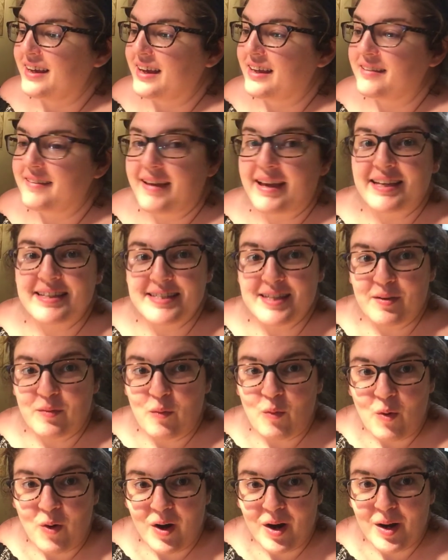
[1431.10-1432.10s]
likes it
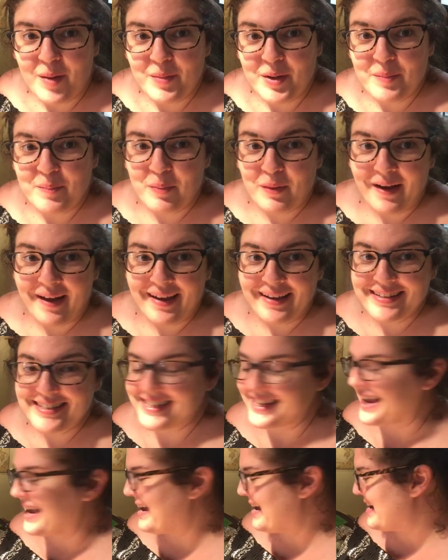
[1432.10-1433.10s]
warm and bright
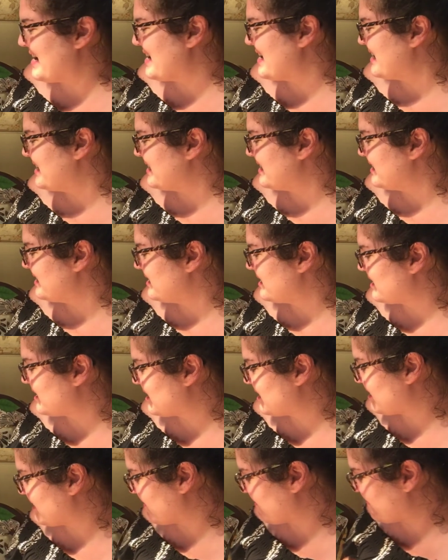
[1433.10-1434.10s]
and
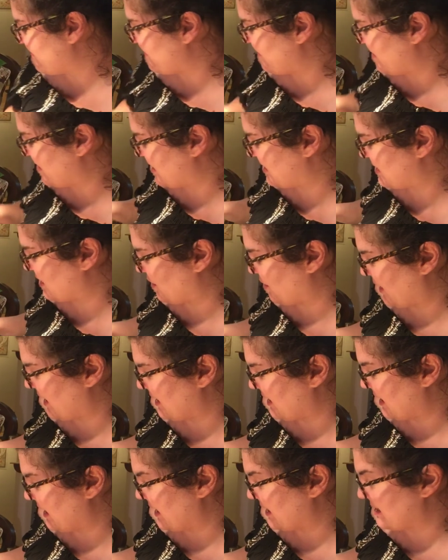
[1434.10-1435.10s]
it's a great
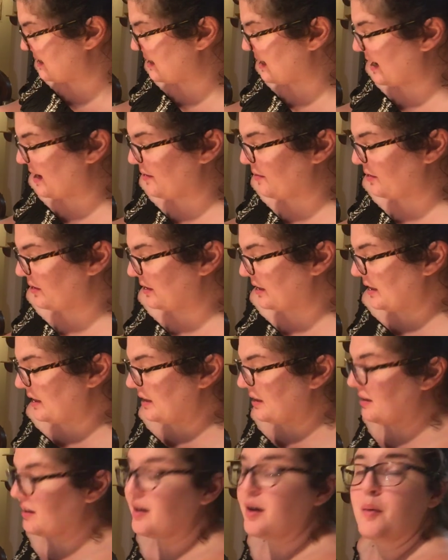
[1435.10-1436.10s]
light. I
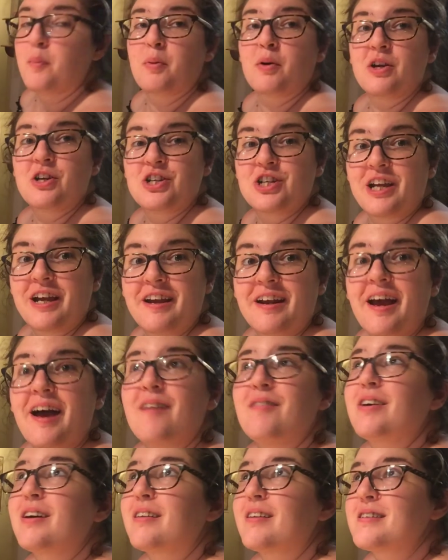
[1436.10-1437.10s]
really appreciate
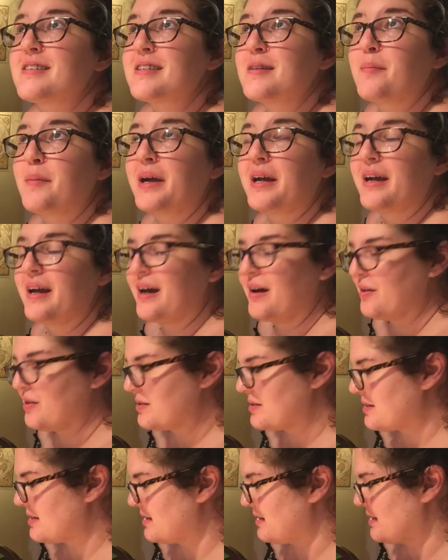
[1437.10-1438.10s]
having this in my
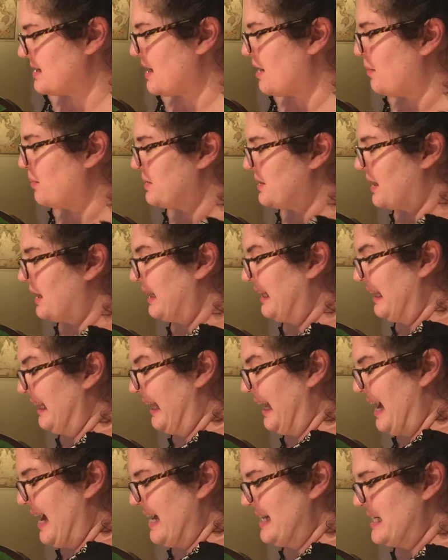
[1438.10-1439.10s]
house. It's helped a
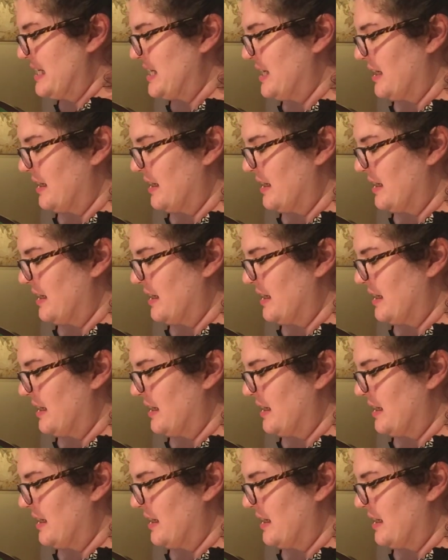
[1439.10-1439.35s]
lot.